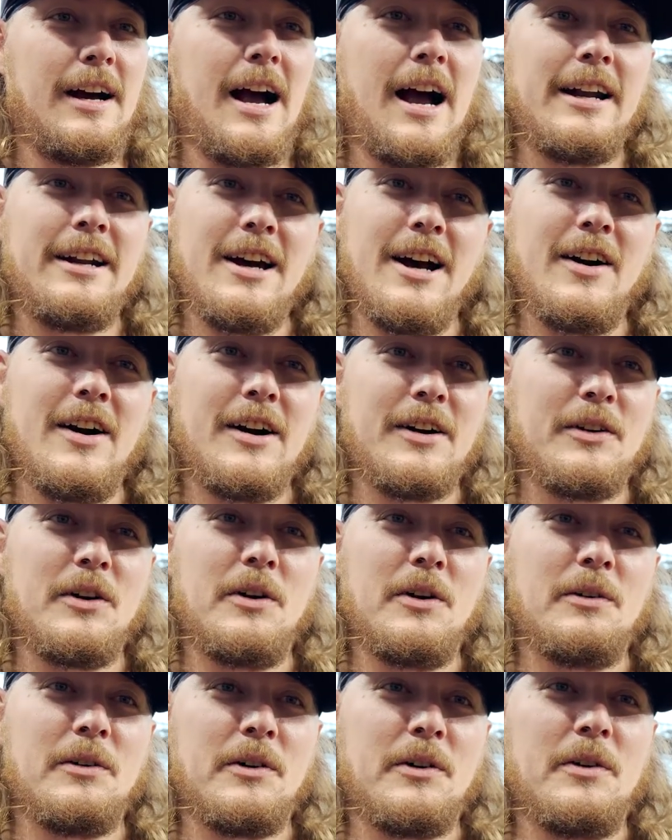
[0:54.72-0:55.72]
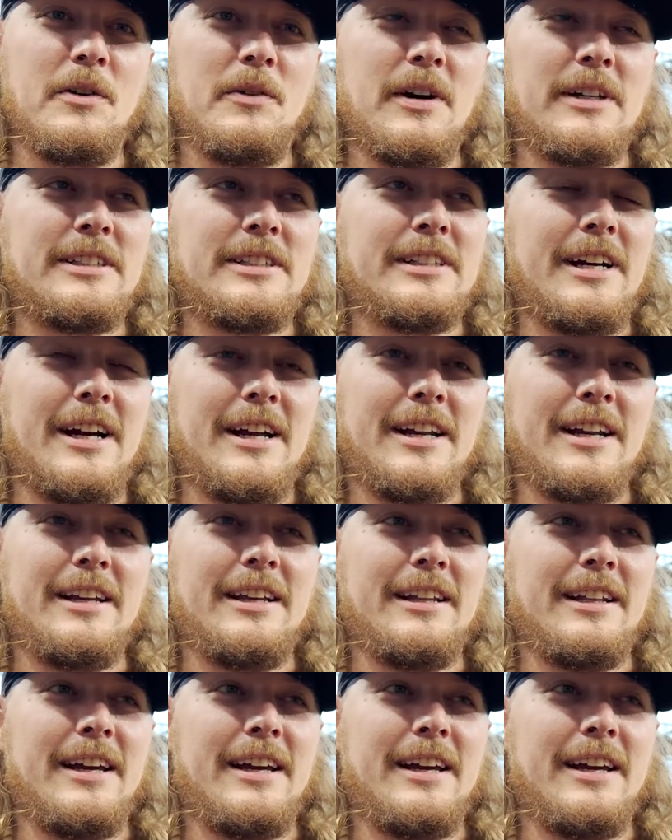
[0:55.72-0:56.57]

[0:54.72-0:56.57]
I know. I grew up watching Yachty.